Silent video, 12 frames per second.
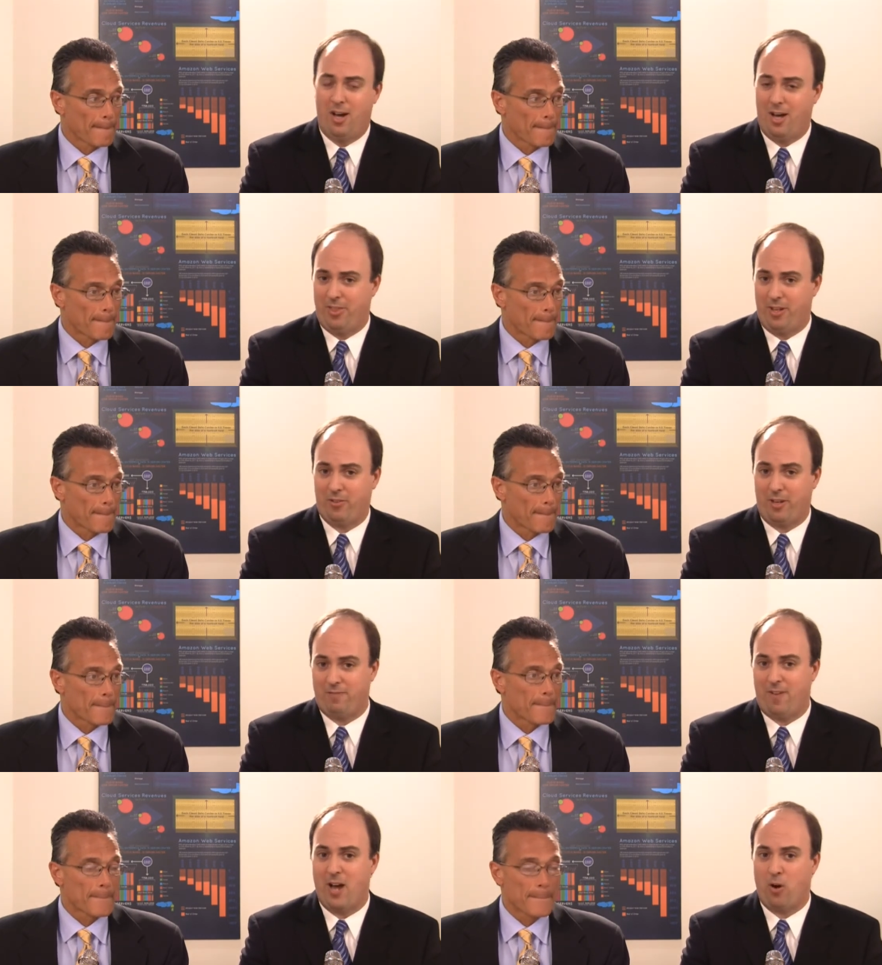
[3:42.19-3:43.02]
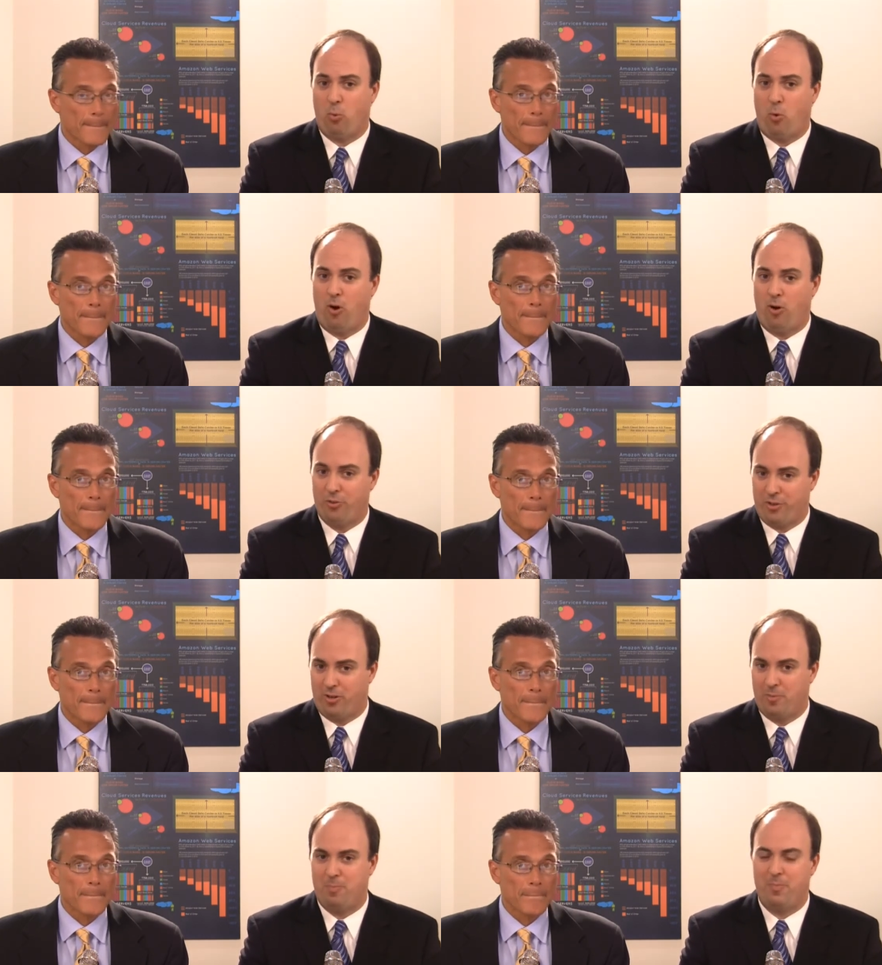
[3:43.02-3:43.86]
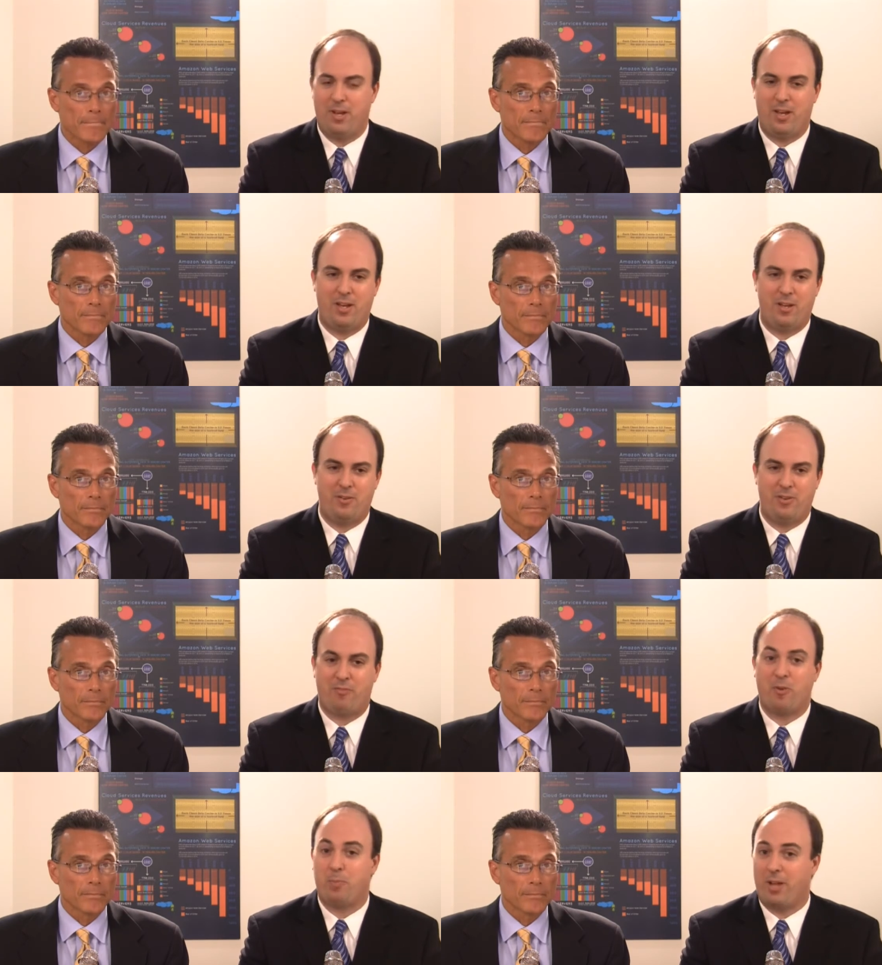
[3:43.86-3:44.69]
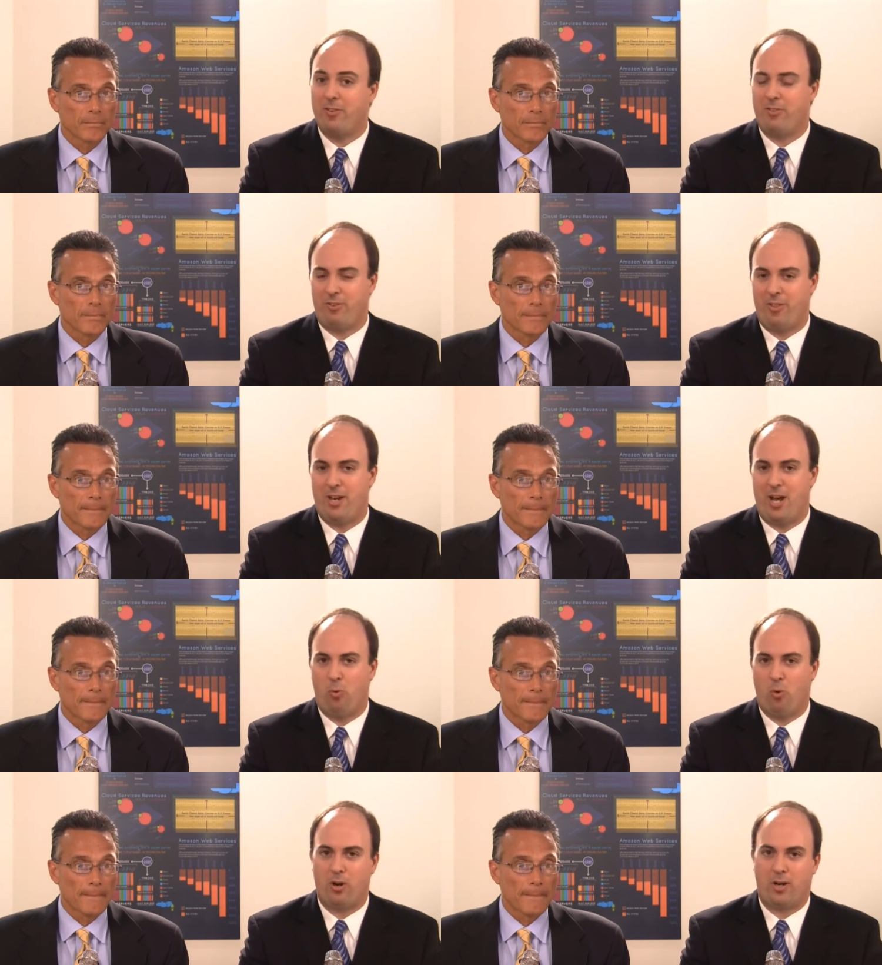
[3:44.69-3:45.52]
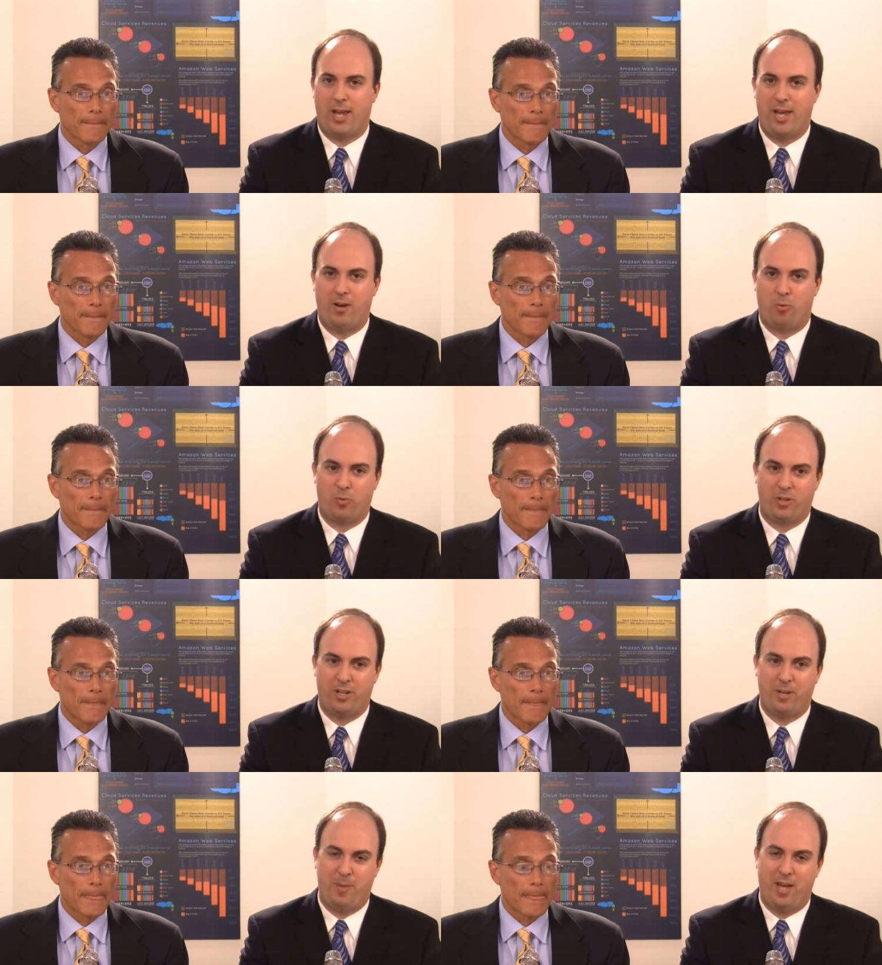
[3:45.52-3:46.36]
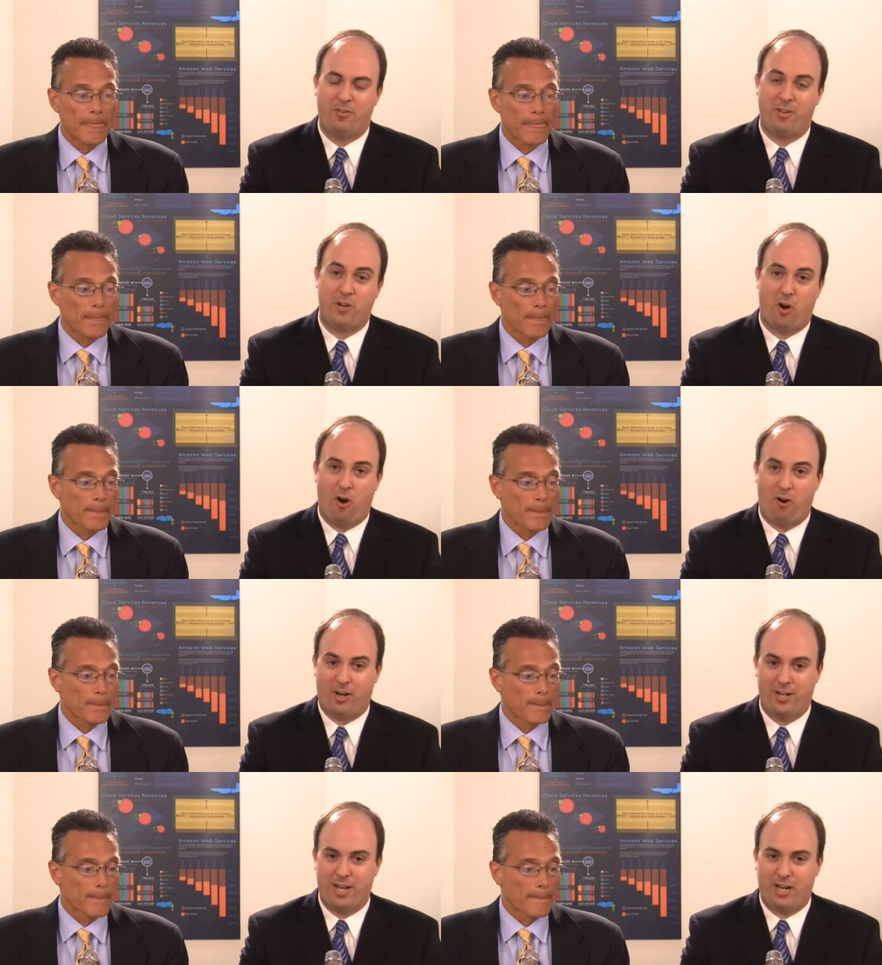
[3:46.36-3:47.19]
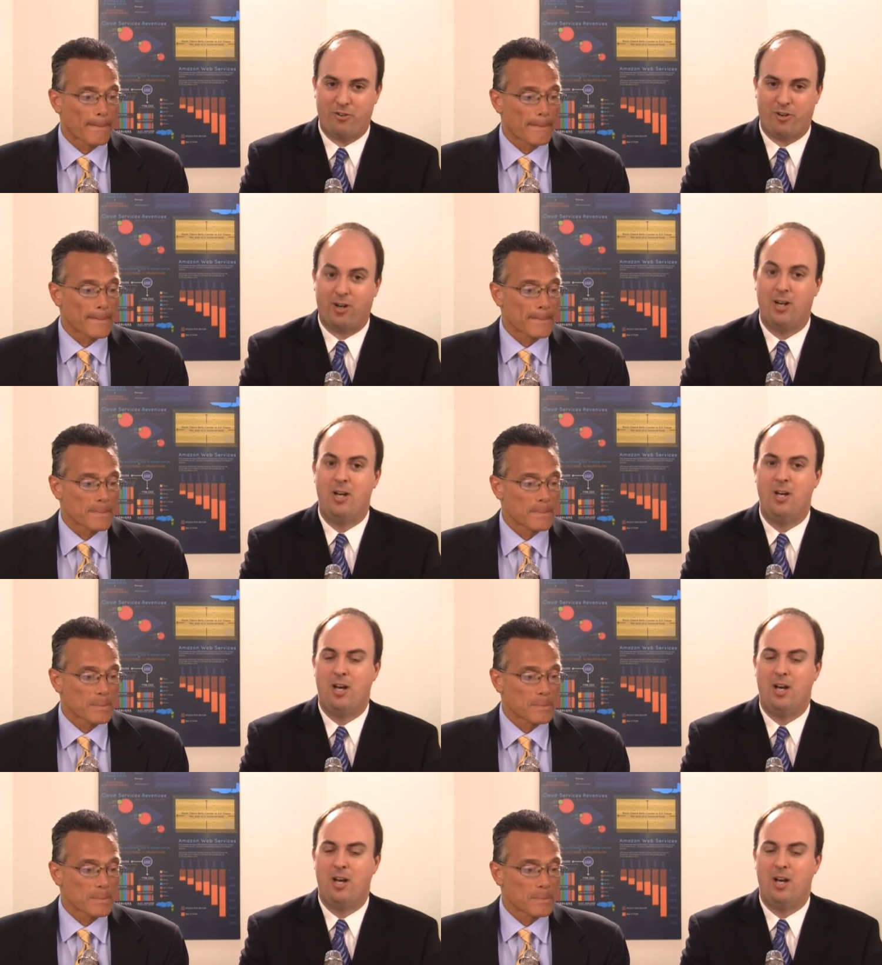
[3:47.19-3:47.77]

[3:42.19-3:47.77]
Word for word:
Speaker 1: Uh, things like firewalls are uh, different places in the network, and it really depends on your architecture.